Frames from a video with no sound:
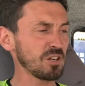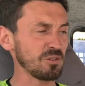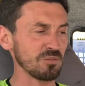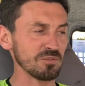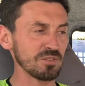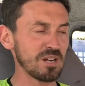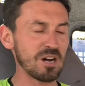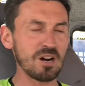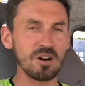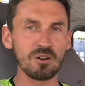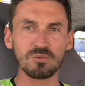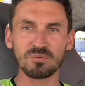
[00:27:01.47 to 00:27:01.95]

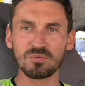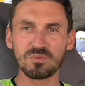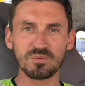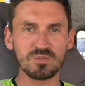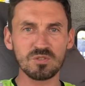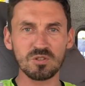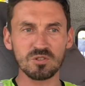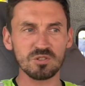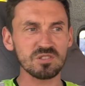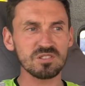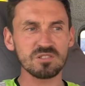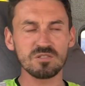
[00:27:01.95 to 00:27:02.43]
Don't know.
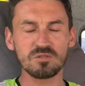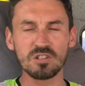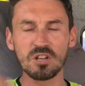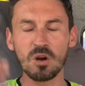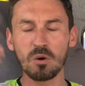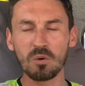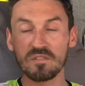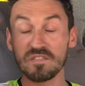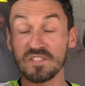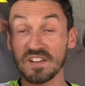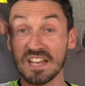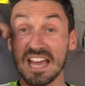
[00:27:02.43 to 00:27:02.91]
Just
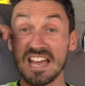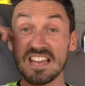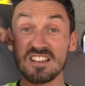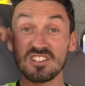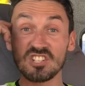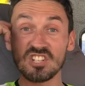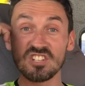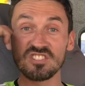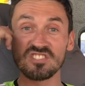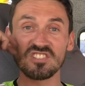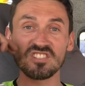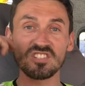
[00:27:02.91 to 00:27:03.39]

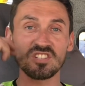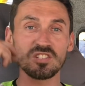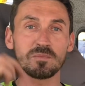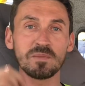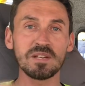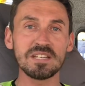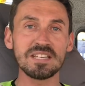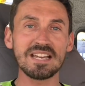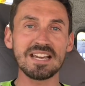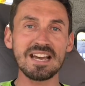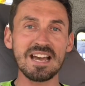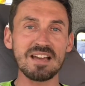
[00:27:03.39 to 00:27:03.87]
notifications or
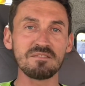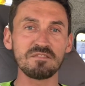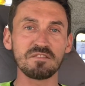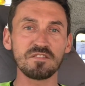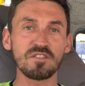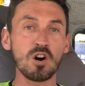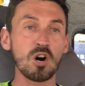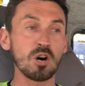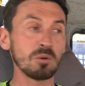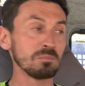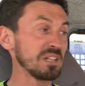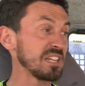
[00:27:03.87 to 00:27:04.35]
something. You get
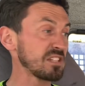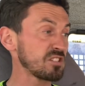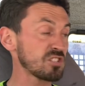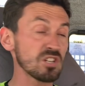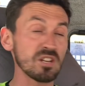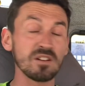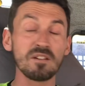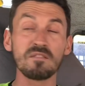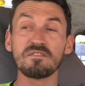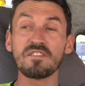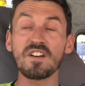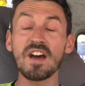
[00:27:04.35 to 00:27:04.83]
informed.
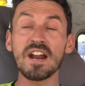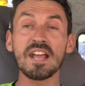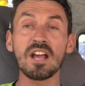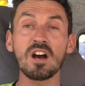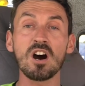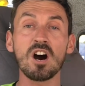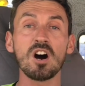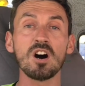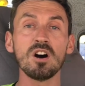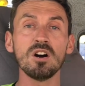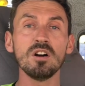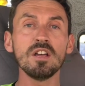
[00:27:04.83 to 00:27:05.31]
Listen, I'm very
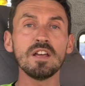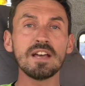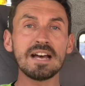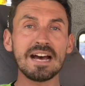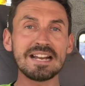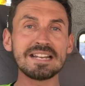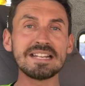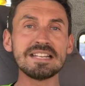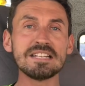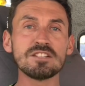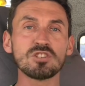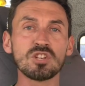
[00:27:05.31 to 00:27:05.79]
hot.
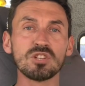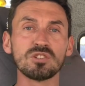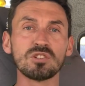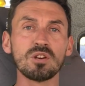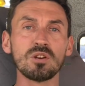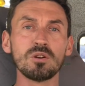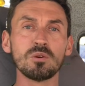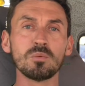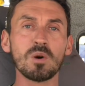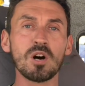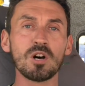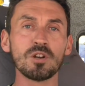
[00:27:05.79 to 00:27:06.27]
I need to
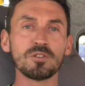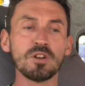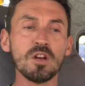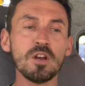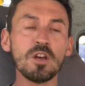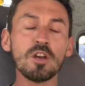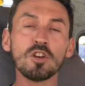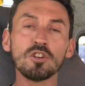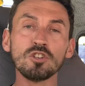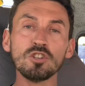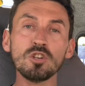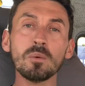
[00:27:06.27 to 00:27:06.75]
do one.
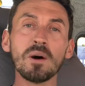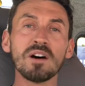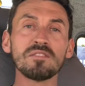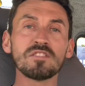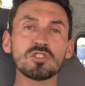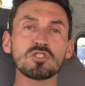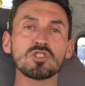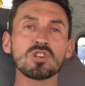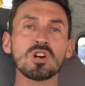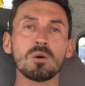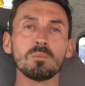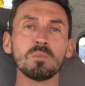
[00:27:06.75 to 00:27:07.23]
You have
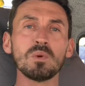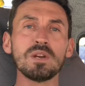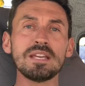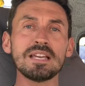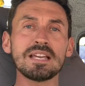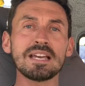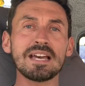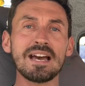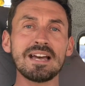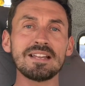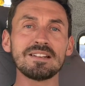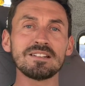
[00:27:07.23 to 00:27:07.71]
a top
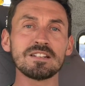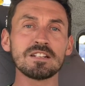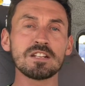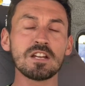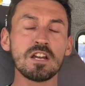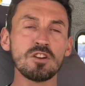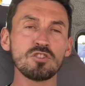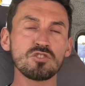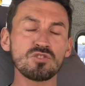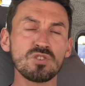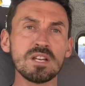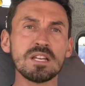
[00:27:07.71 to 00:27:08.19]
weekend.
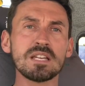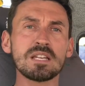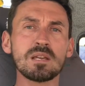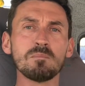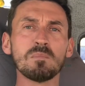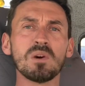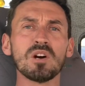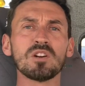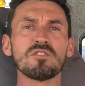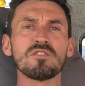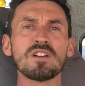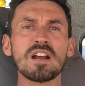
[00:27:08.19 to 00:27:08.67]
Drink in
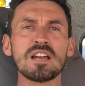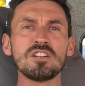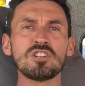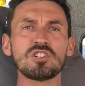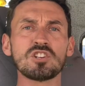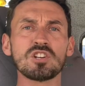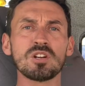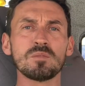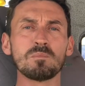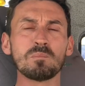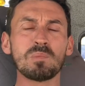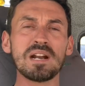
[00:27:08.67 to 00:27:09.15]

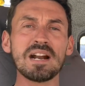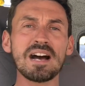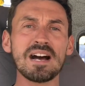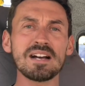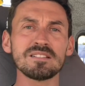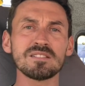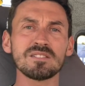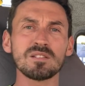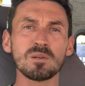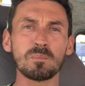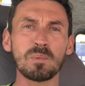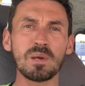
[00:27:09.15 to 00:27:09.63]
moderation. Be
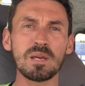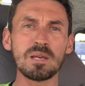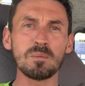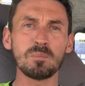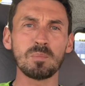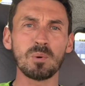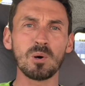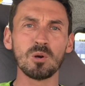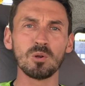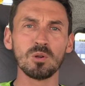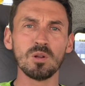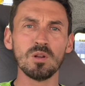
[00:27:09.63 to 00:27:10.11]
nice to
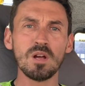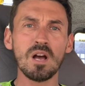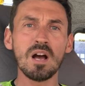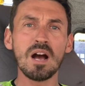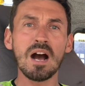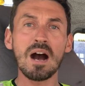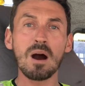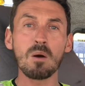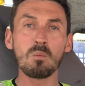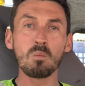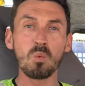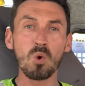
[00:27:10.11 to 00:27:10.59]
people.
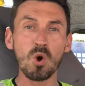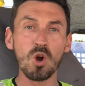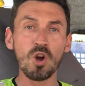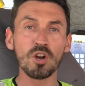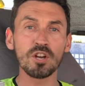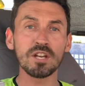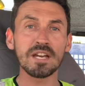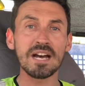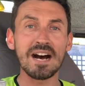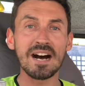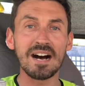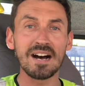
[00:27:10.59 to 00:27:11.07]
And
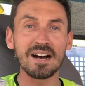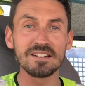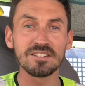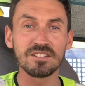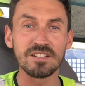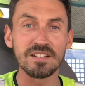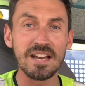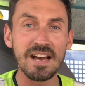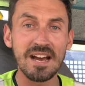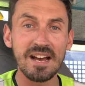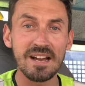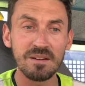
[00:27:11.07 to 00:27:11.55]
work
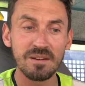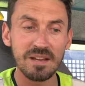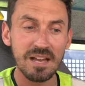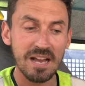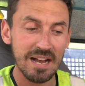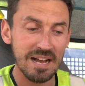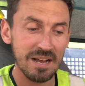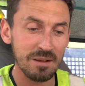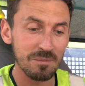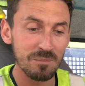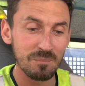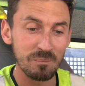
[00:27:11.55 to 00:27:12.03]
hard, yeah?
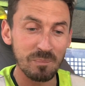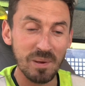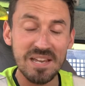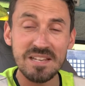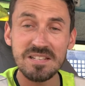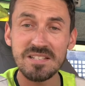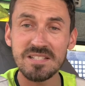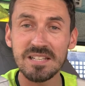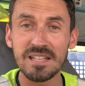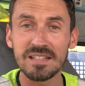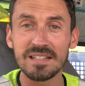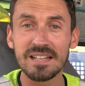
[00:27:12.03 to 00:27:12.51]
And
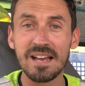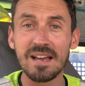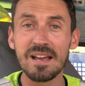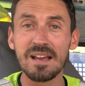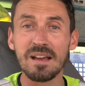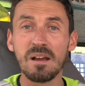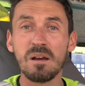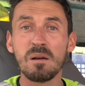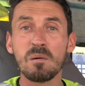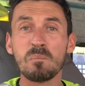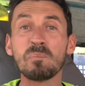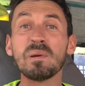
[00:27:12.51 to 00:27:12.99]
basically,
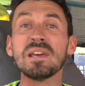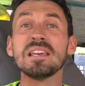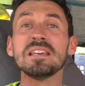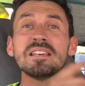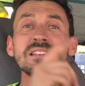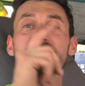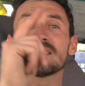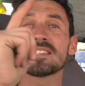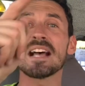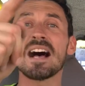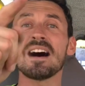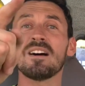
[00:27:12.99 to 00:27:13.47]
be
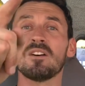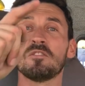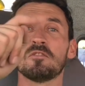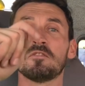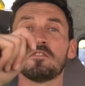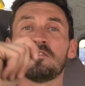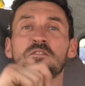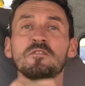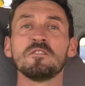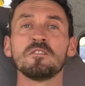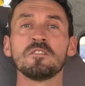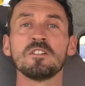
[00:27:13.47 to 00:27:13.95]

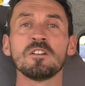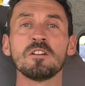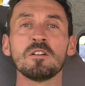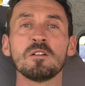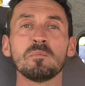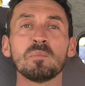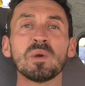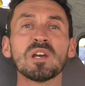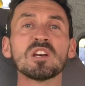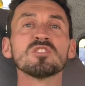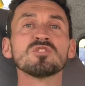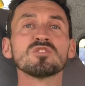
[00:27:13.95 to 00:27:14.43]
yourself.
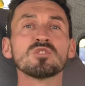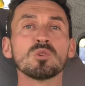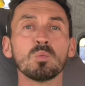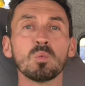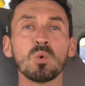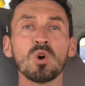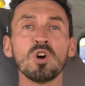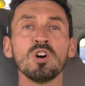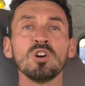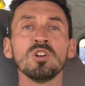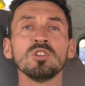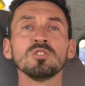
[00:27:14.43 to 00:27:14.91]
Because the
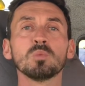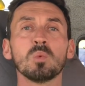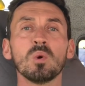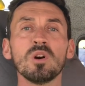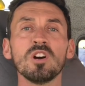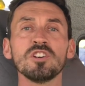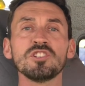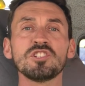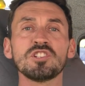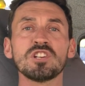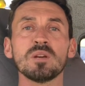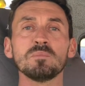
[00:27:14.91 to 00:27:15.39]
world
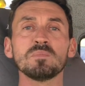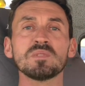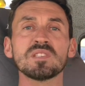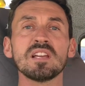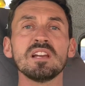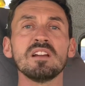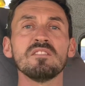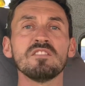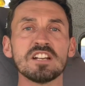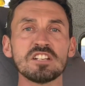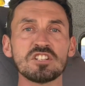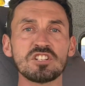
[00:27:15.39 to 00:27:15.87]
worships
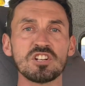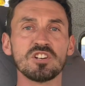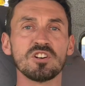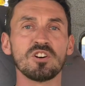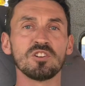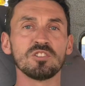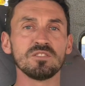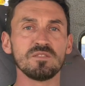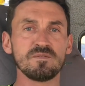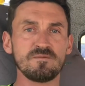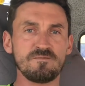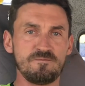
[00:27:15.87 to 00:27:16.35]
the
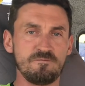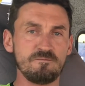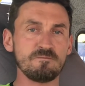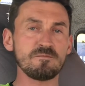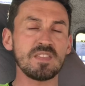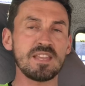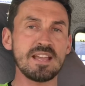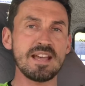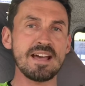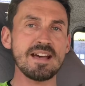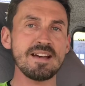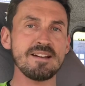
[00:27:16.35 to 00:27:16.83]
original.
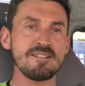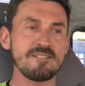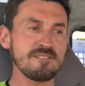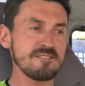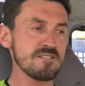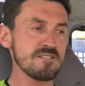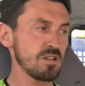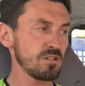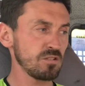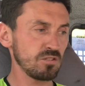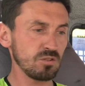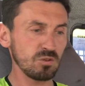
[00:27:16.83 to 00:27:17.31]
Yeah?
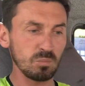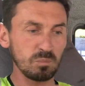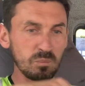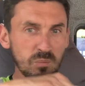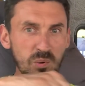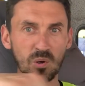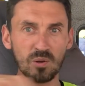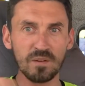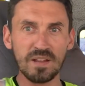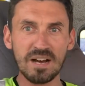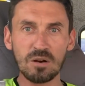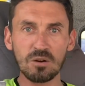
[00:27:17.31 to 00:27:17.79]
They'll
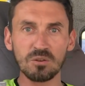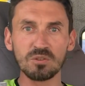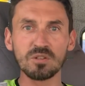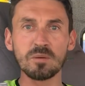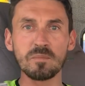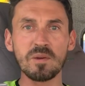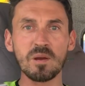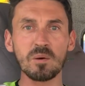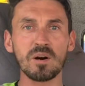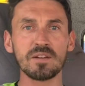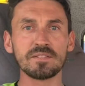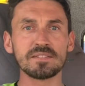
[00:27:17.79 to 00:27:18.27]
put that under
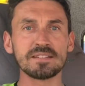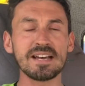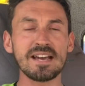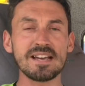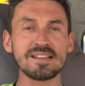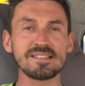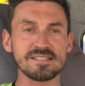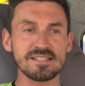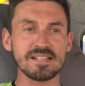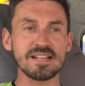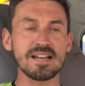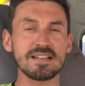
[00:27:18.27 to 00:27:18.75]
me one day
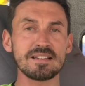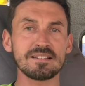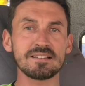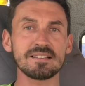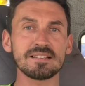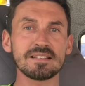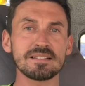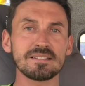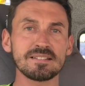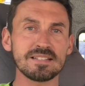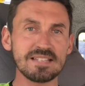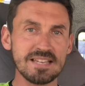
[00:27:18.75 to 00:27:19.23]
and say,
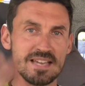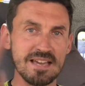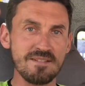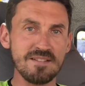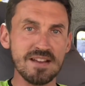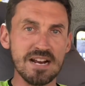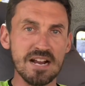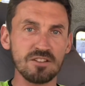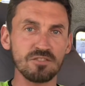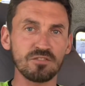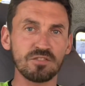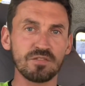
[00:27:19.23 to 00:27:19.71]

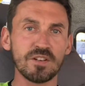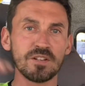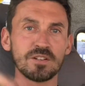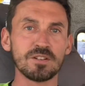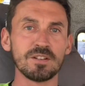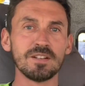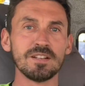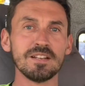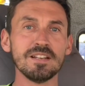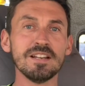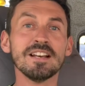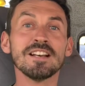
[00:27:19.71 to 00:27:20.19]
Kevin Ashford.
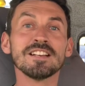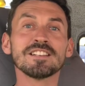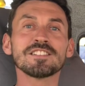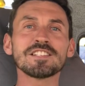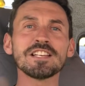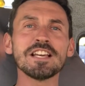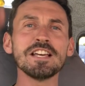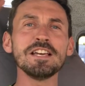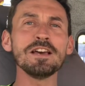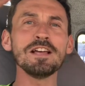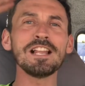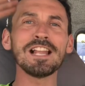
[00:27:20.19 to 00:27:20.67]

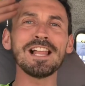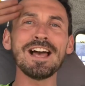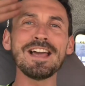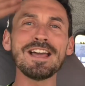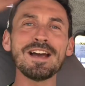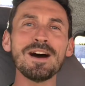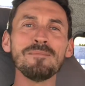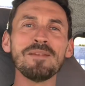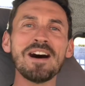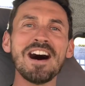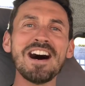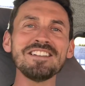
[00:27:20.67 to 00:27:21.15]
See you
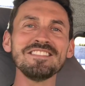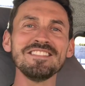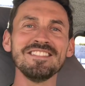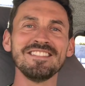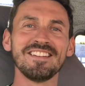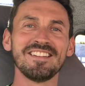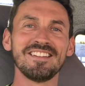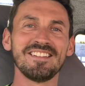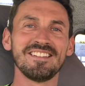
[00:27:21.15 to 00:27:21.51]
later, man.